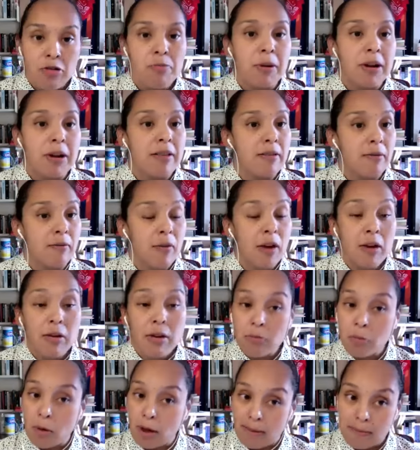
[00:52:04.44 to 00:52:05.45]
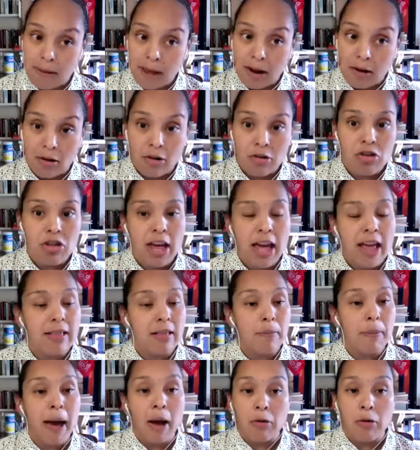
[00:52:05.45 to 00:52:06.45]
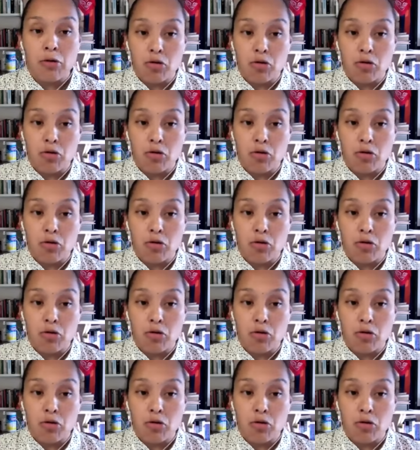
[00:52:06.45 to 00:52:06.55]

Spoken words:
but it's a very white parish, and the power